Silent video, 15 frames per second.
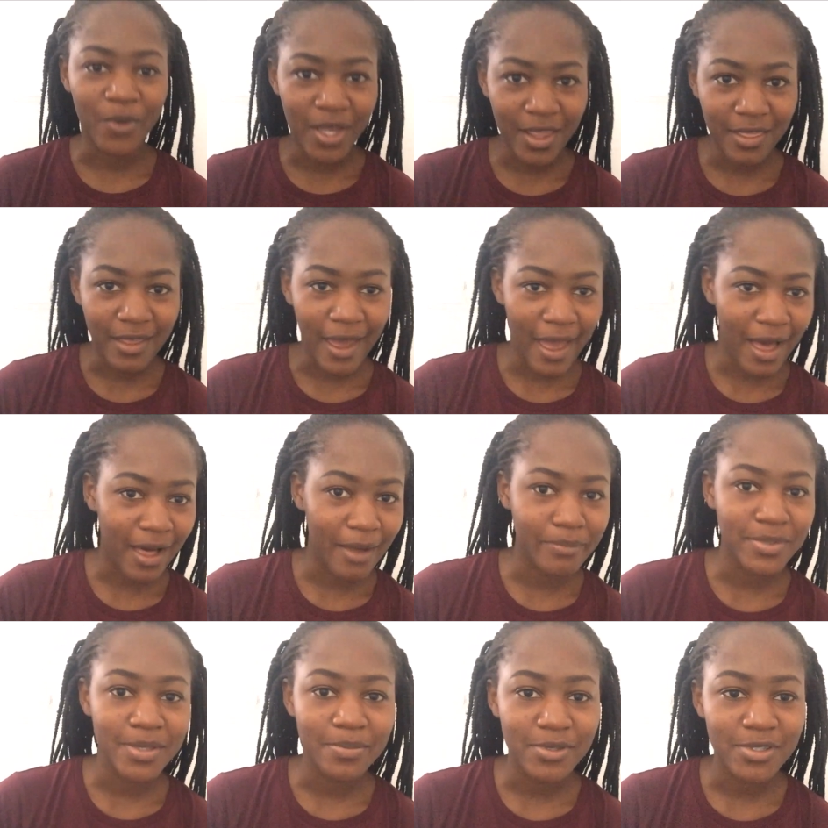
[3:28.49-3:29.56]
where the hell
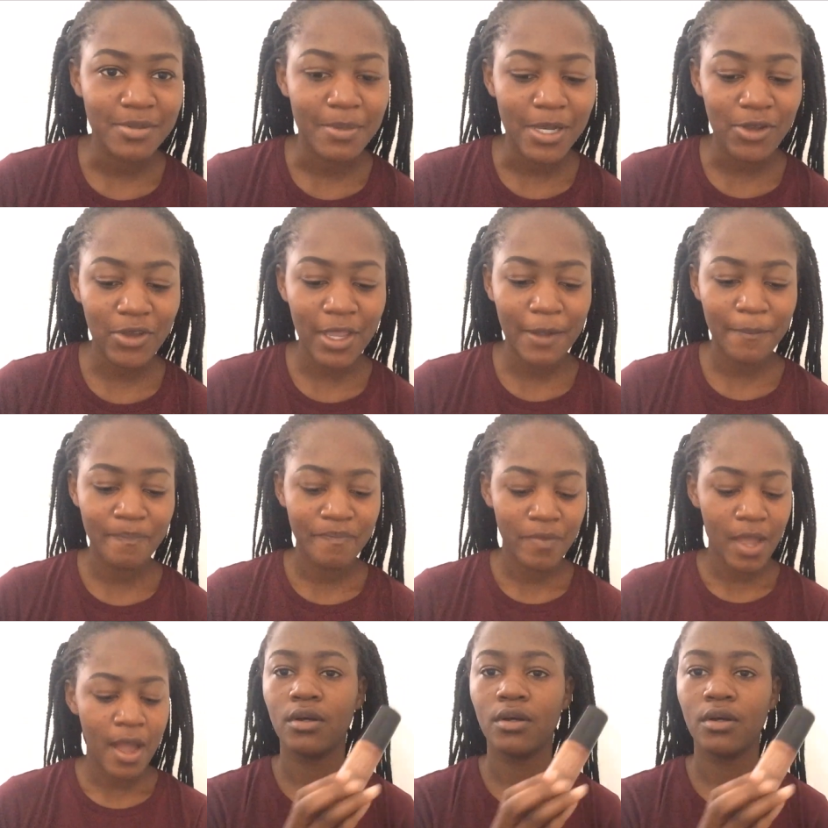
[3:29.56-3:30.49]
I'm supposed to be looking